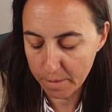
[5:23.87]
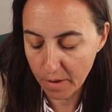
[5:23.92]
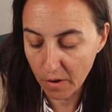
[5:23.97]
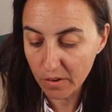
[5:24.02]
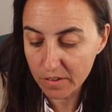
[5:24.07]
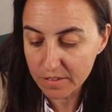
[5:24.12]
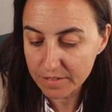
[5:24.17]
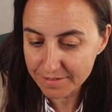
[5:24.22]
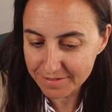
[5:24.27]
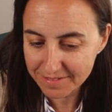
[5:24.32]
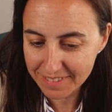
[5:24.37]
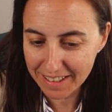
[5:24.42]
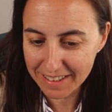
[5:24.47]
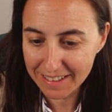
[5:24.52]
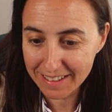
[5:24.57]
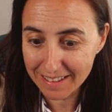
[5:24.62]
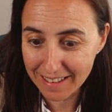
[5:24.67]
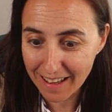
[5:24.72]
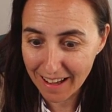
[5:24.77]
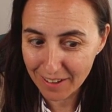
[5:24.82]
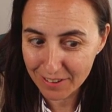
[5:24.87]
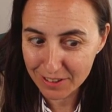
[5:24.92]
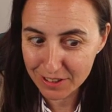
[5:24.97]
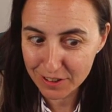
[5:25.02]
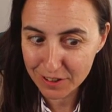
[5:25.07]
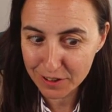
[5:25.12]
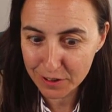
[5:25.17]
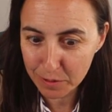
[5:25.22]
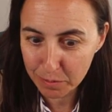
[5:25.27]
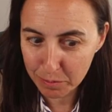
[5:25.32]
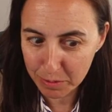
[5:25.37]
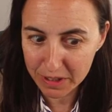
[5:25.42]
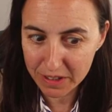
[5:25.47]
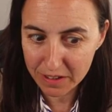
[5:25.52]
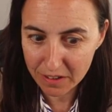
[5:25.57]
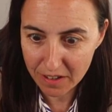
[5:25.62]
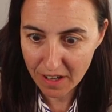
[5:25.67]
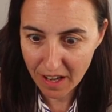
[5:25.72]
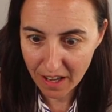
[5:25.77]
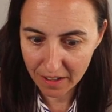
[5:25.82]
done, and now you should
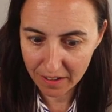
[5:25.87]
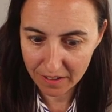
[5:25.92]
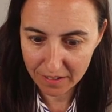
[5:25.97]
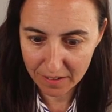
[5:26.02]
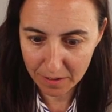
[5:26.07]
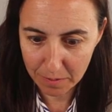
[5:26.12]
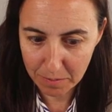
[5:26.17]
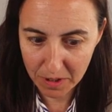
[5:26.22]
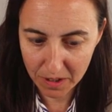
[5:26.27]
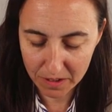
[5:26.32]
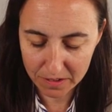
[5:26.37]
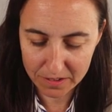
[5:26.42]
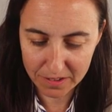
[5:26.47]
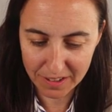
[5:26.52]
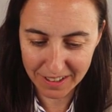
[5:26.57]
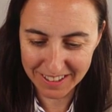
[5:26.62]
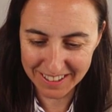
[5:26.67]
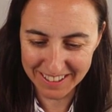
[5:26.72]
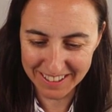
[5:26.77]
be okay, come on.